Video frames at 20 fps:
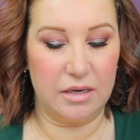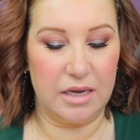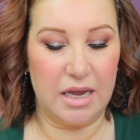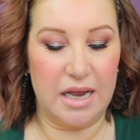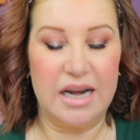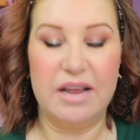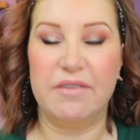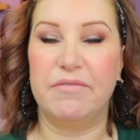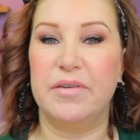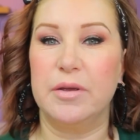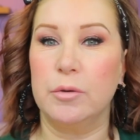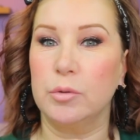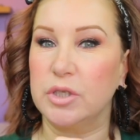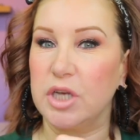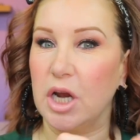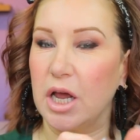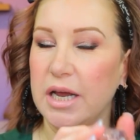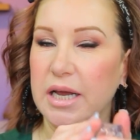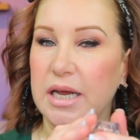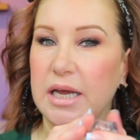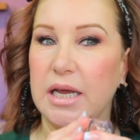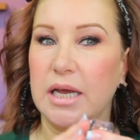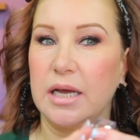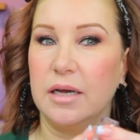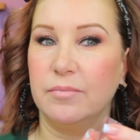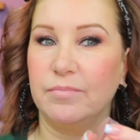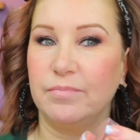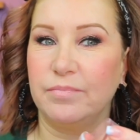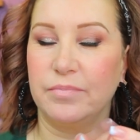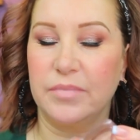it feels like,
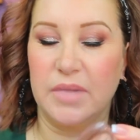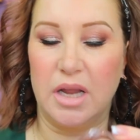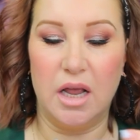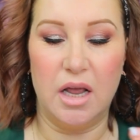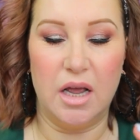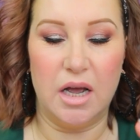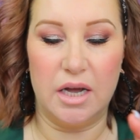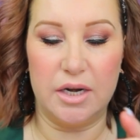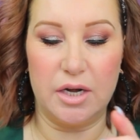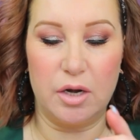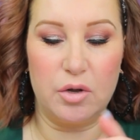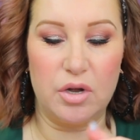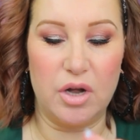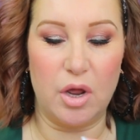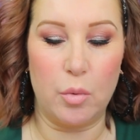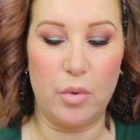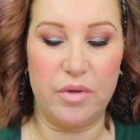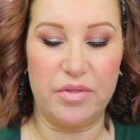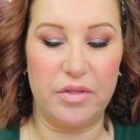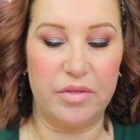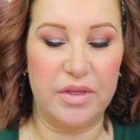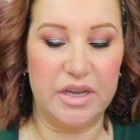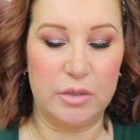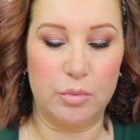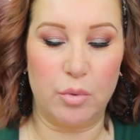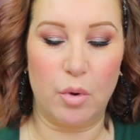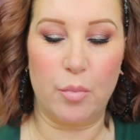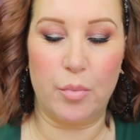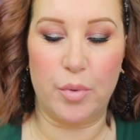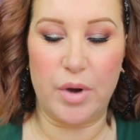I don't know whether this
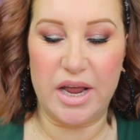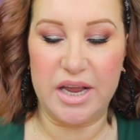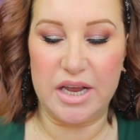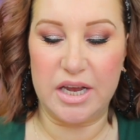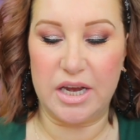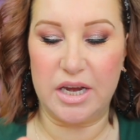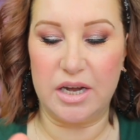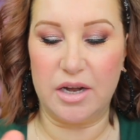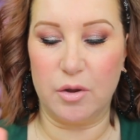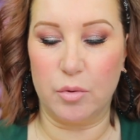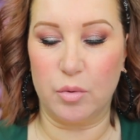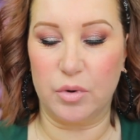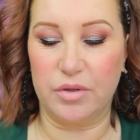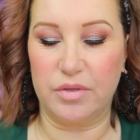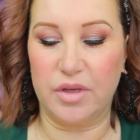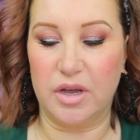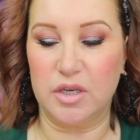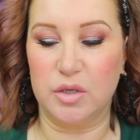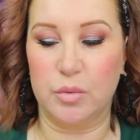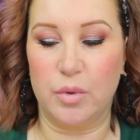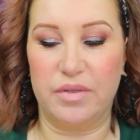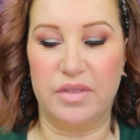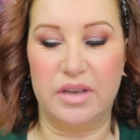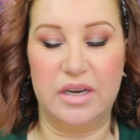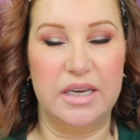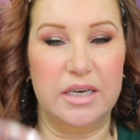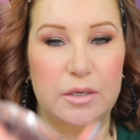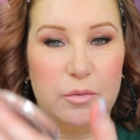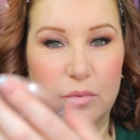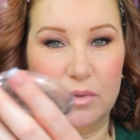will break, you know, one of those where the
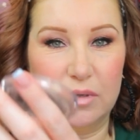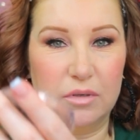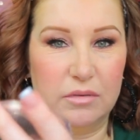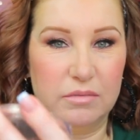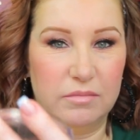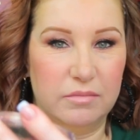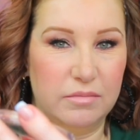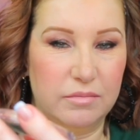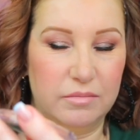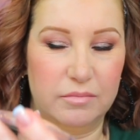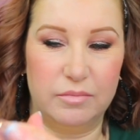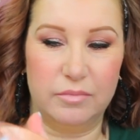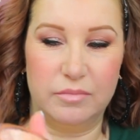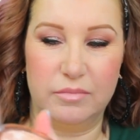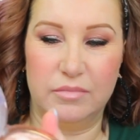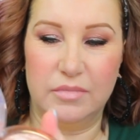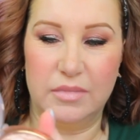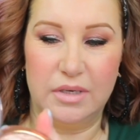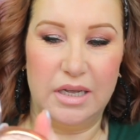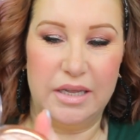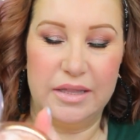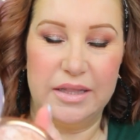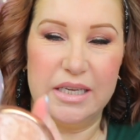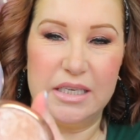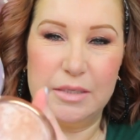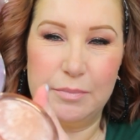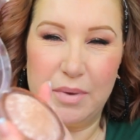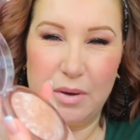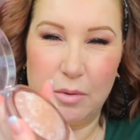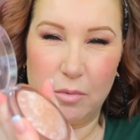lid will,
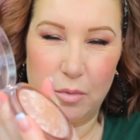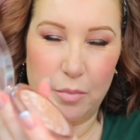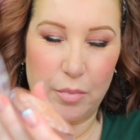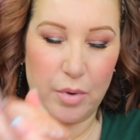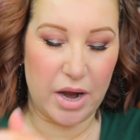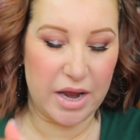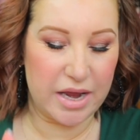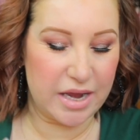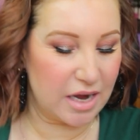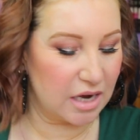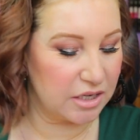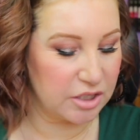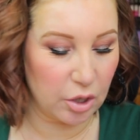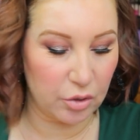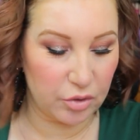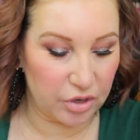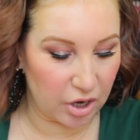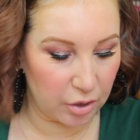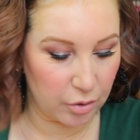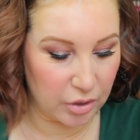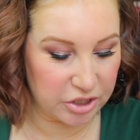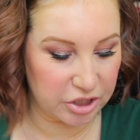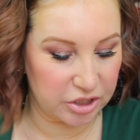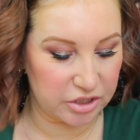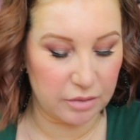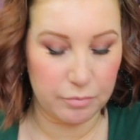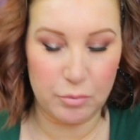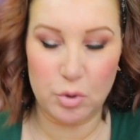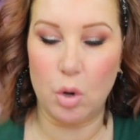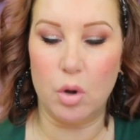this bit will break. I don't know. I
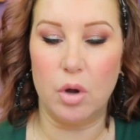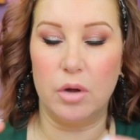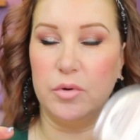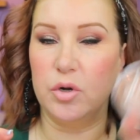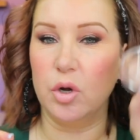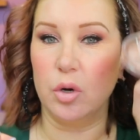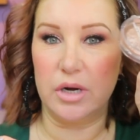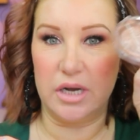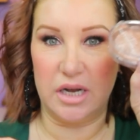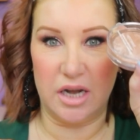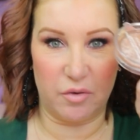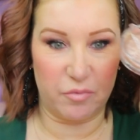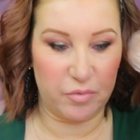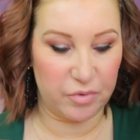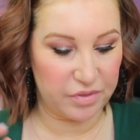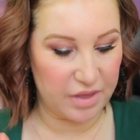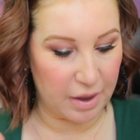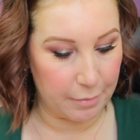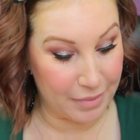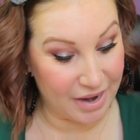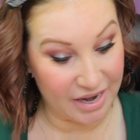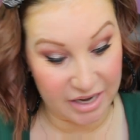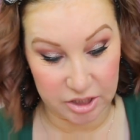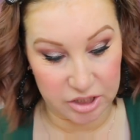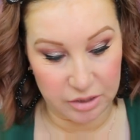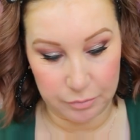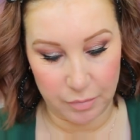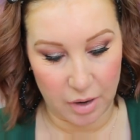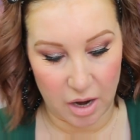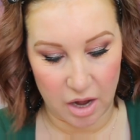just am not in love with that
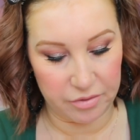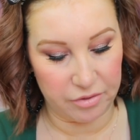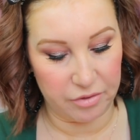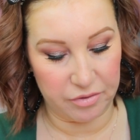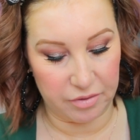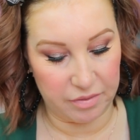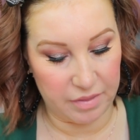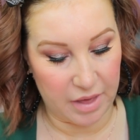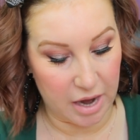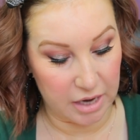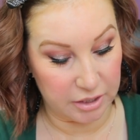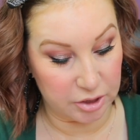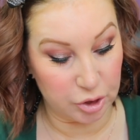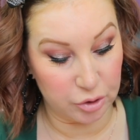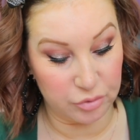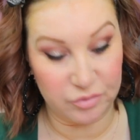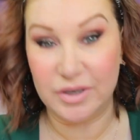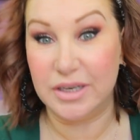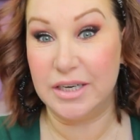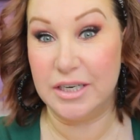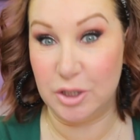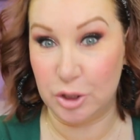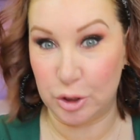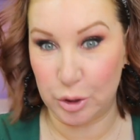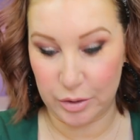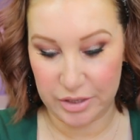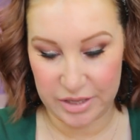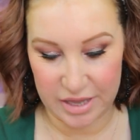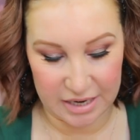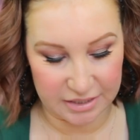packaging. But other than that, I do really
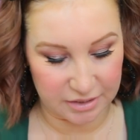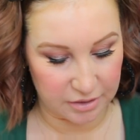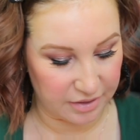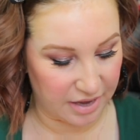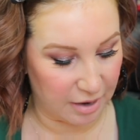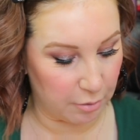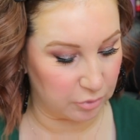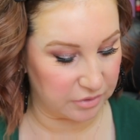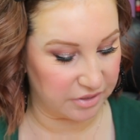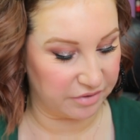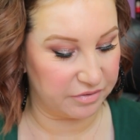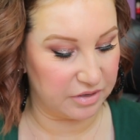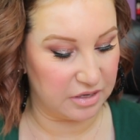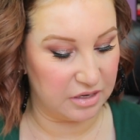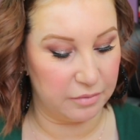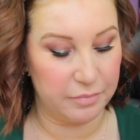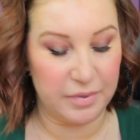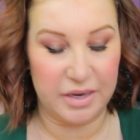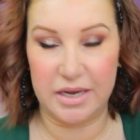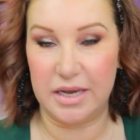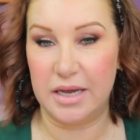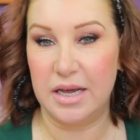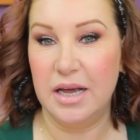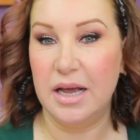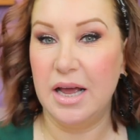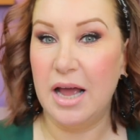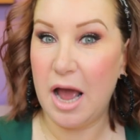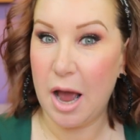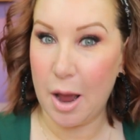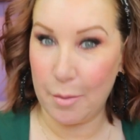enjoy that. So that will definitely be
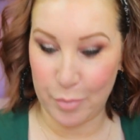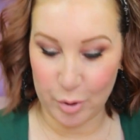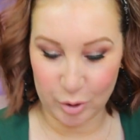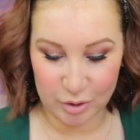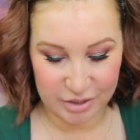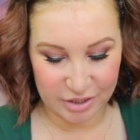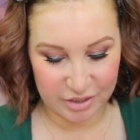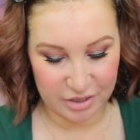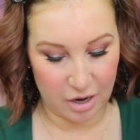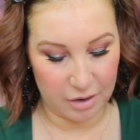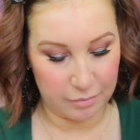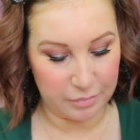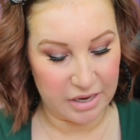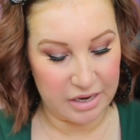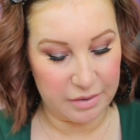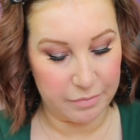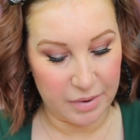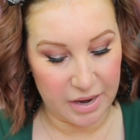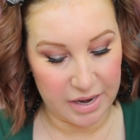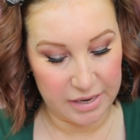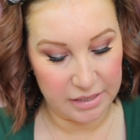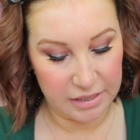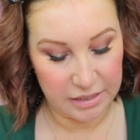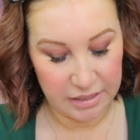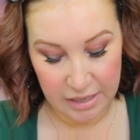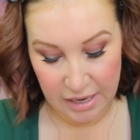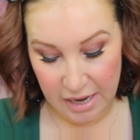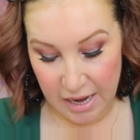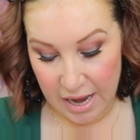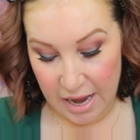a bronzer that I'm keeping.
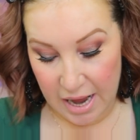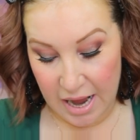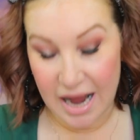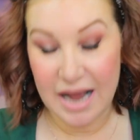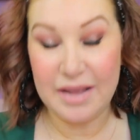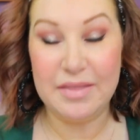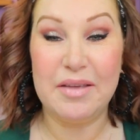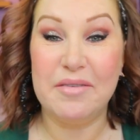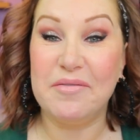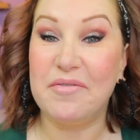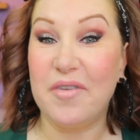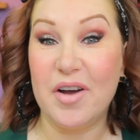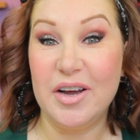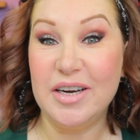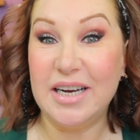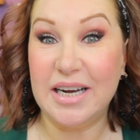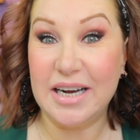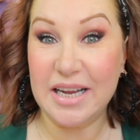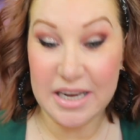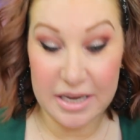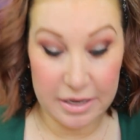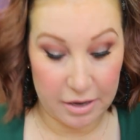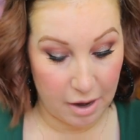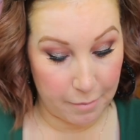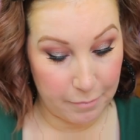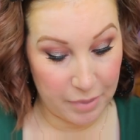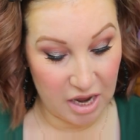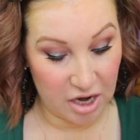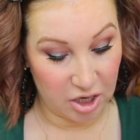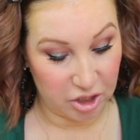And then finally, a
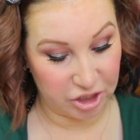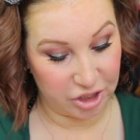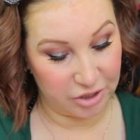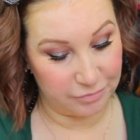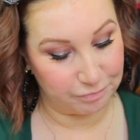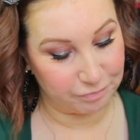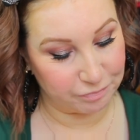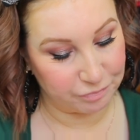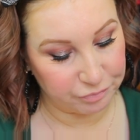blush.